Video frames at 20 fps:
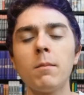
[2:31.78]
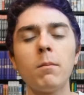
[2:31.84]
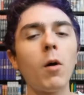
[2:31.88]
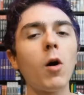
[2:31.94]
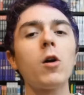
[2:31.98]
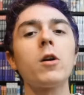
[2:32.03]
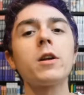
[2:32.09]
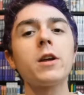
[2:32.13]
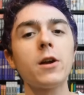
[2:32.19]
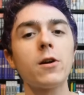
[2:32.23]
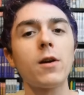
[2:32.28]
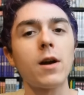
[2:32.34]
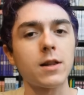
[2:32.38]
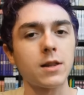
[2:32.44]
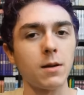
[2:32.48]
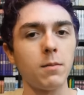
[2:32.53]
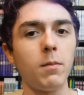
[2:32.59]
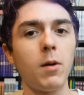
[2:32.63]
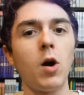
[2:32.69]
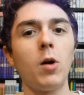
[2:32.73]
Mard Geer at
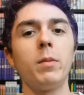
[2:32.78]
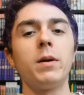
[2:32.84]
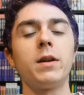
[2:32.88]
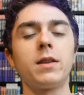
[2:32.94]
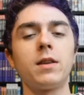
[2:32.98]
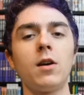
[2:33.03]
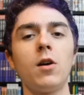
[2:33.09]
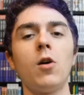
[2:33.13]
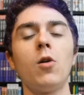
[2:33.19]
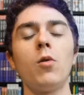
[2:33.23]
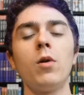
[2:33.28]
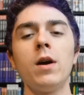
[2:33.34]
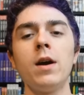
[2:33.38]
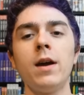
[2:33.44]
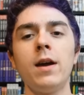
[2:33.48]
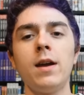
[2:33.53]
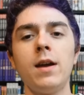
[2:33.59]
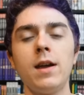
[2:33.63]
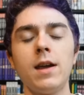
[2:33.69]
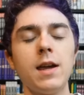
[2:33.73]
the moment, though,
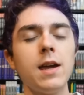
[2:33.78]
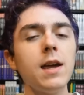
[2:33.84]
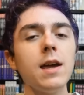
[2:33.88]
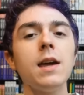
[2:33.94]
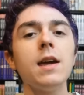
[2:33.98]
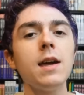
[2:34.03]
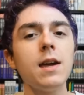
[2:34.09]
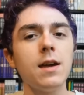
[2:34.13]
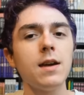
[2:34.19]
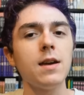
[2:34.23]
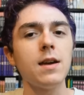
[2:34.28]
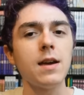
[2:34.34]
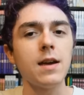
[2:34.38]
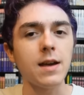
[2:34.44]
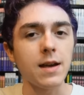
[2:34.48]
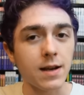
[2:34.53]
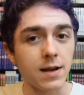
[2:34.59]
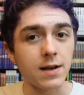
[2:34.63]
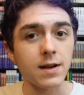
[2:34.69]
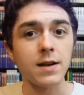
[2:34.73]
he
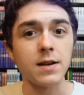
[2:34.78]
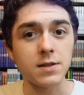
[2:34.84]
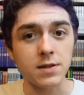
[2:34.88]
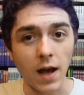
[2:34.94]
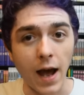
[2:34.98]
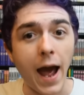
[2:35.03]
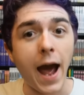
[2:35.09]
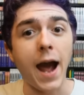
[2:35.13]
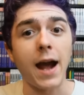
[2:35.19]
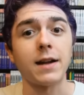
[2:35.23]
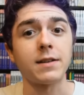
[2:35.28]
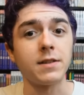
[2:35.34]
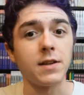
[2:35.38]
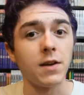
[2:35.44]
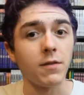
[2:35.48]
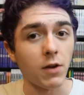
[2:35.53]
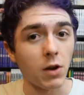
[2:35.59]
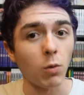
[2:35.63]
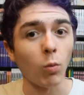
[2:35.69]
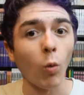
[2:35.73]
is
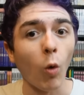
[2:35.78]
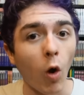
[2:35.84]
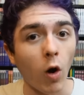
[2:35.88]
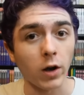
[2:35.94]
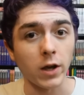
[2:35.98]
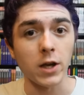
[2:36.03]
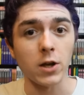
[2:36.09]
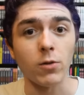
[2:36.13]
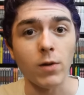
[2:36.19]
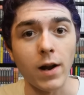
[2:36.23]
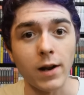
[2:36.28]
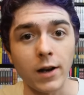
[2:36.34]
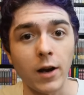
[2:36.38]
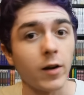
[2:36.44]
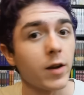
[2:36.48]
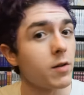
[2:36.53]
active and walking around now.